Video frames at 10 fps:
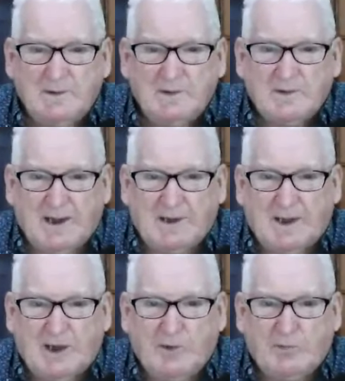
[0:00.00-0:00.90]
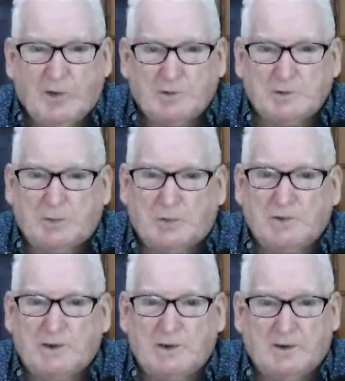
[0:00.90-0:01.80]
They're native, I was
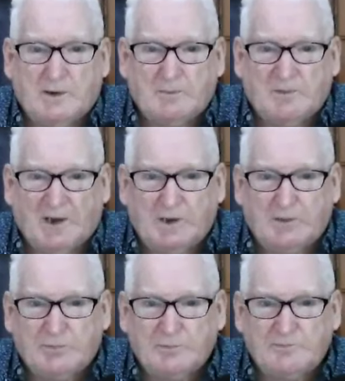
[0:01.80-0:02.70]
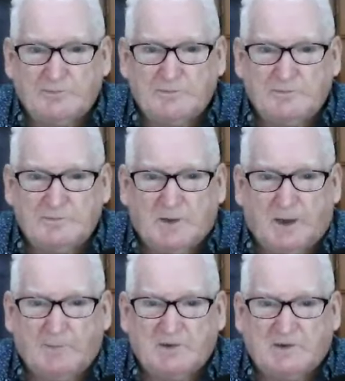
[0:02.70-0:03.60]
born here, I'm native,
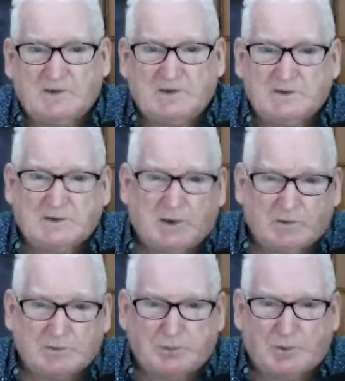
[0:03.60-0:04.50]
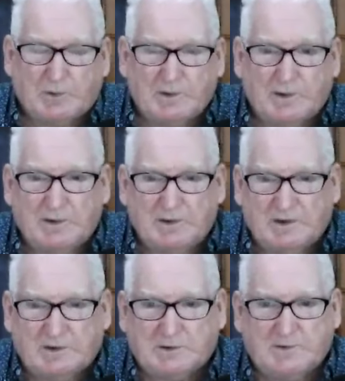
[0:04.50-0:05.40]
I'm indigenous, I was born here, the
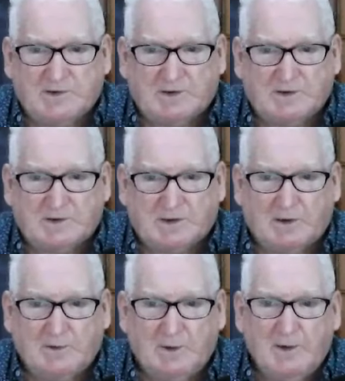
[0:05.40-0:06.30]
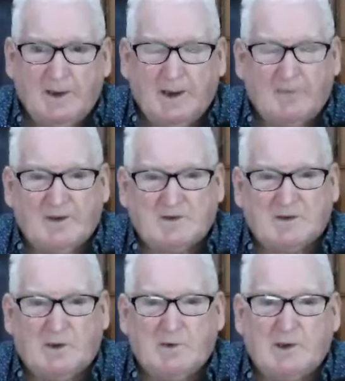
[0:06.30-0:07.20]
dictionary says so, and that's
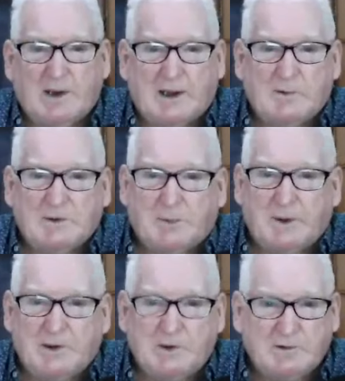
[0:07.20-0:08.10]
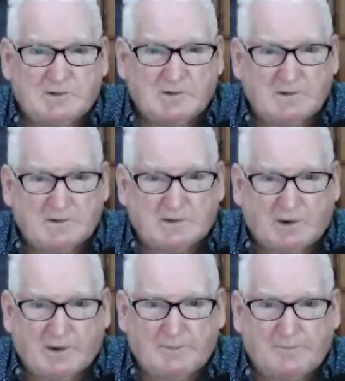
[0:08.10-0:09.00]
the only language being used at this
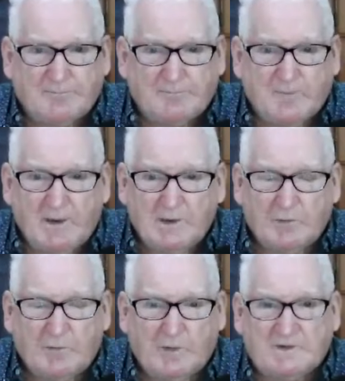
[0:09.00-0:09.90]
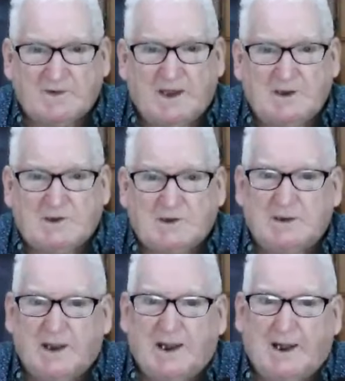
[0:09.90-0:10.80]
time. The First Nation
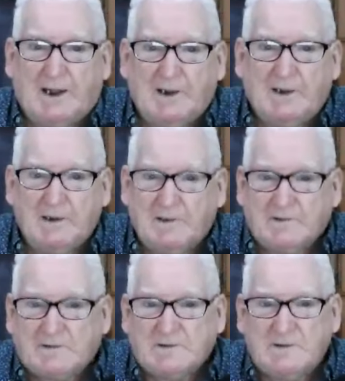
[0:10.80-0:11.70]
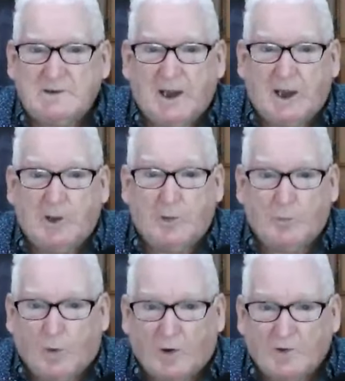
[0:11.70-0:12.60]
is, and
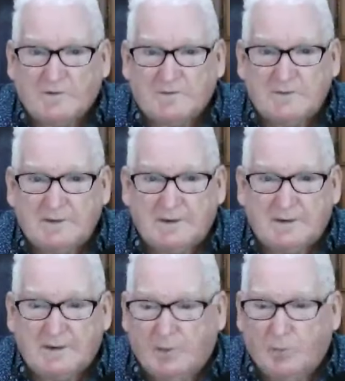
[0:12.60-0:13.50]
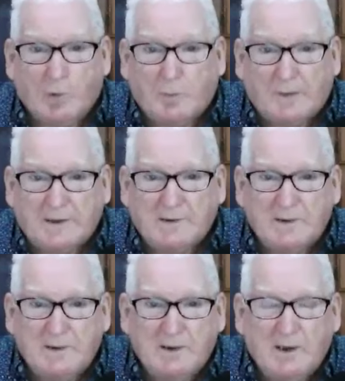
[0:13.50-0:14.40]
was, and will be,
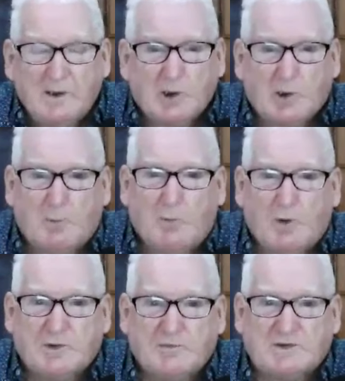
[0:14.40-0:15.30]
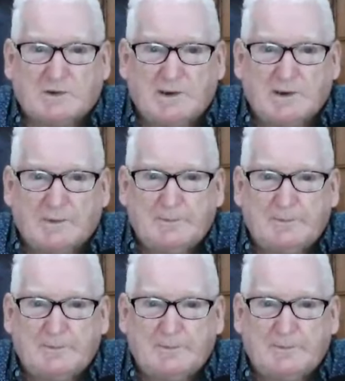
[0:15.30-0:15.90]
the Commonwealth of Australia.